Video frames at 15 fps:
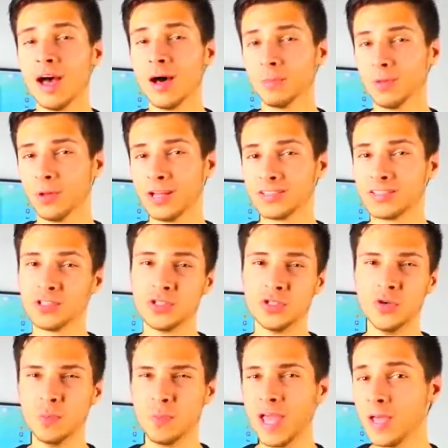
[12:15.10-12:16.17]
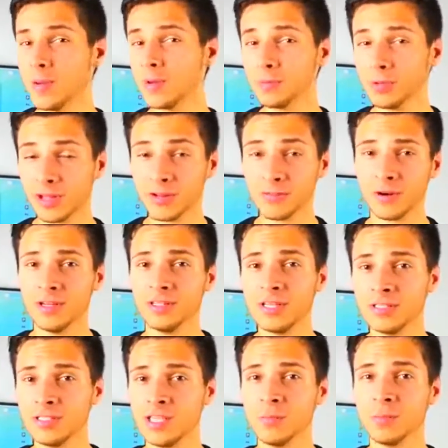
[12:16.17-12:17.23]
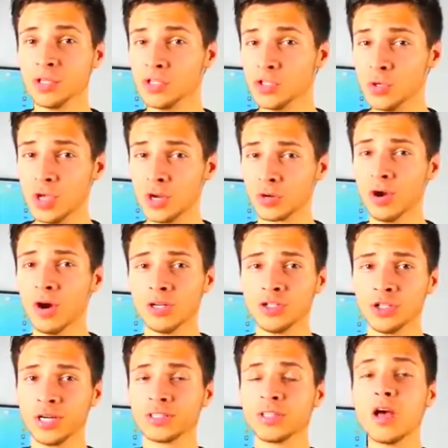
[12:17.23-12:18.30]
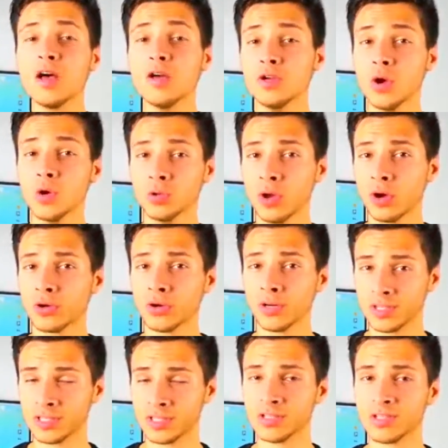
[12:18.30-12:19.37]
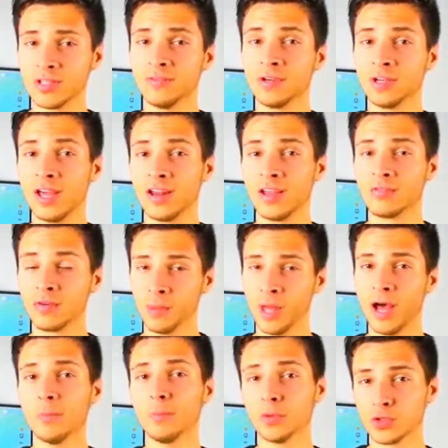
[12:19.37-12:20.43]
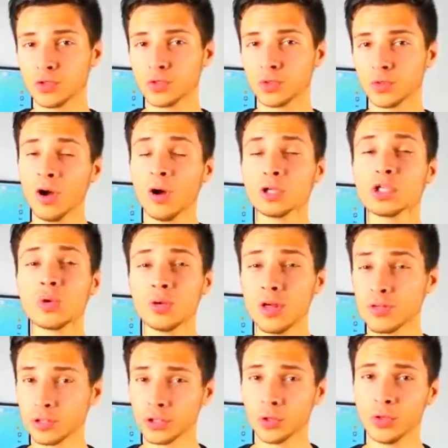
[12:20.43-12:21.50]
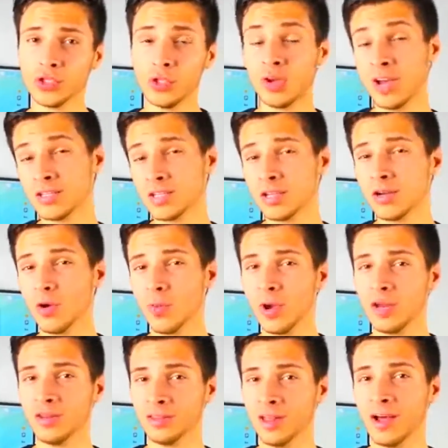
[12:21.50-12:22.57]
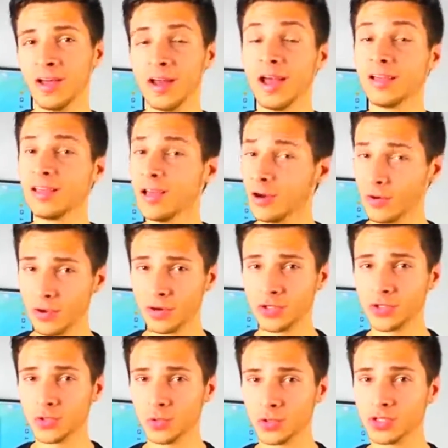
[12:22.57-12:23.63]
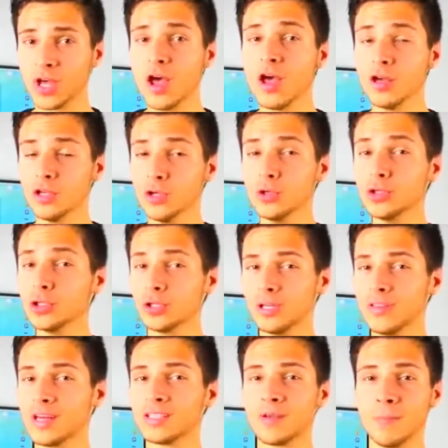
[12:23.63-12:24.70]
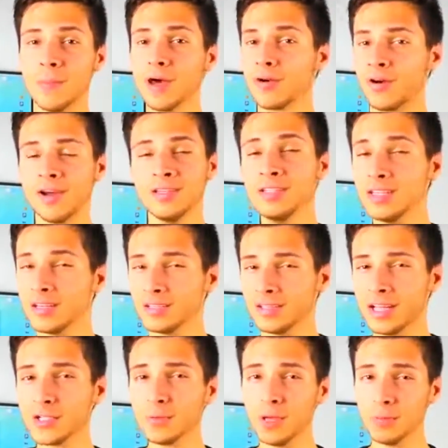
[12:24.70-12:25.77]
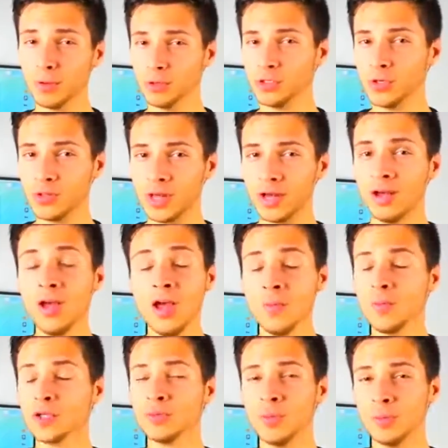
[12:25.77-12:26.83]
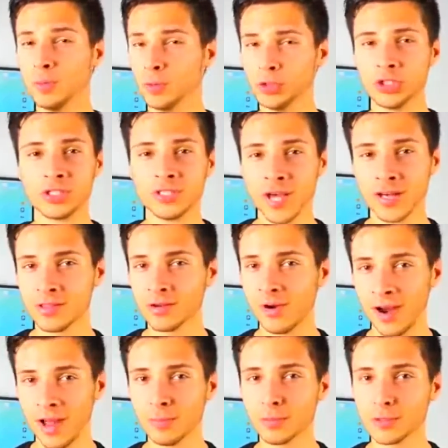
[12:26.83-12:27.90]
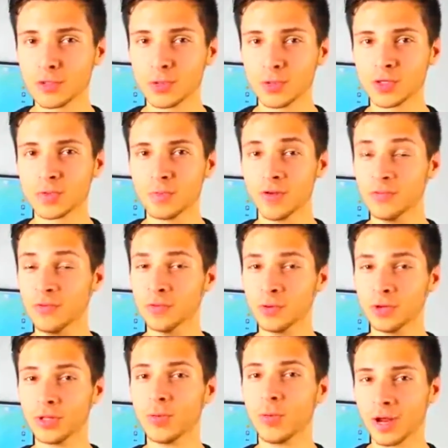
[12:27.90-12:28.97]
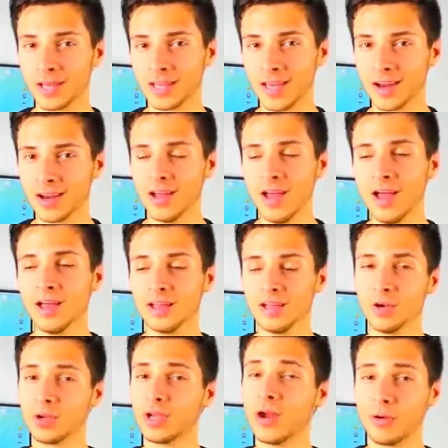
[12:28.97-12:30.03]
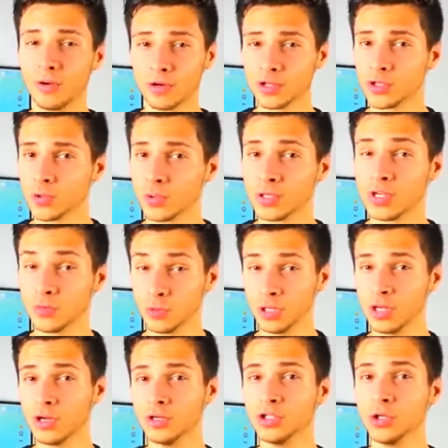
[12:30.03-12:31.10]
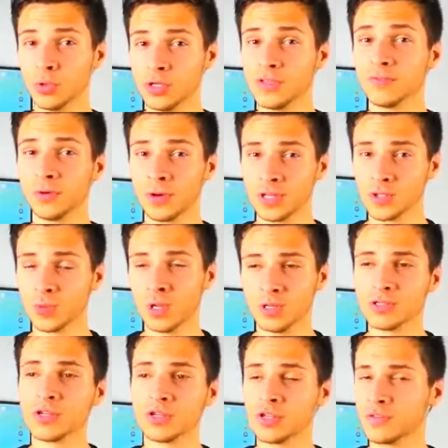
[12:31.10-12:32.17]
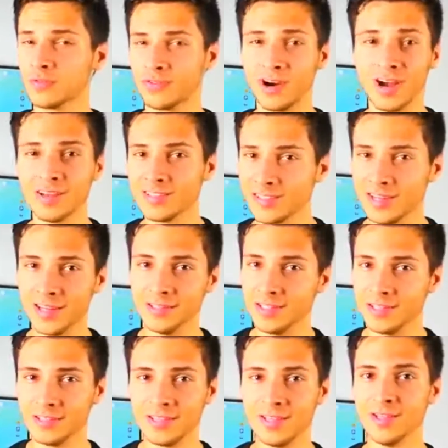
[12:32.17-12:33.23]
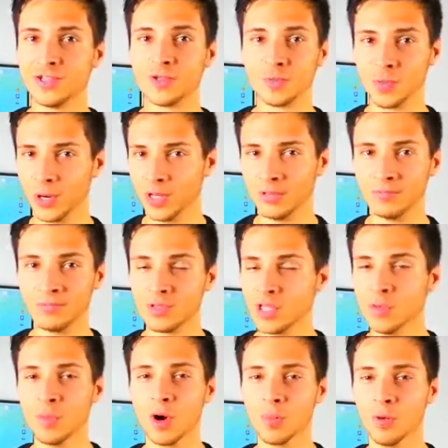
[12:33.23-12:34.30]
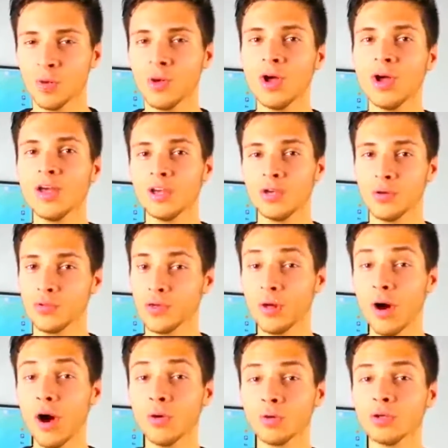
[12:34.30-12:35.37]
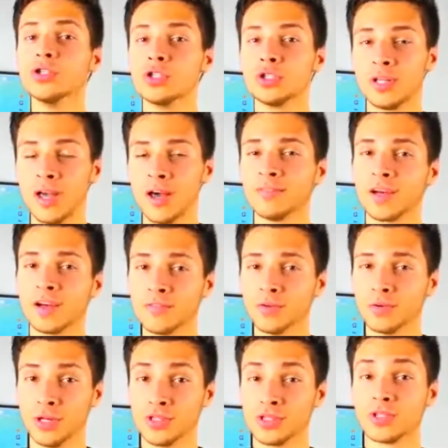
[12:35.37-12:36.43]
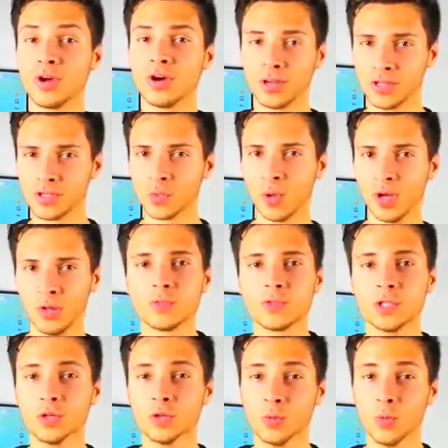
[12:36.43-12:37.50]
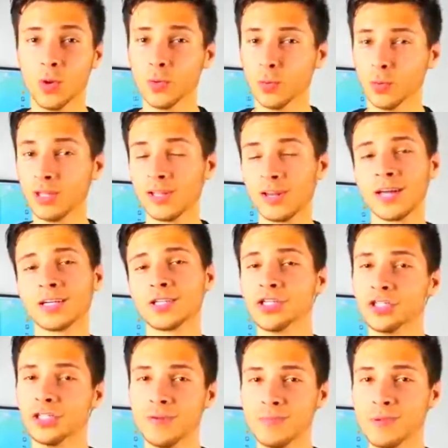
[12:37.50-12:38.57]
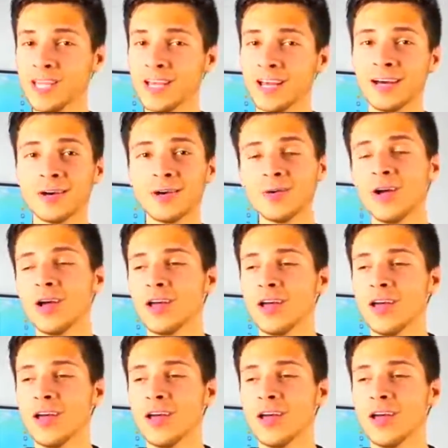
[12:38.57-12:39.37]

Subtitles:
Apple has this new payment plan for AT&T, but the 2-year contract no longer exists if you're getting it from the Apple Store. Also, another choice, you guys can go wait in line at carrier stores. Usually that's a better idea. Less people do that. Most people just gather at Apple stores, but if you really want to get it, carrier stores are a really good choice for it as well, such as Verizon, AT&T, Sprint, T-Mobile. They'll all usually have the iPhone in stock as well. So when will it actually be out?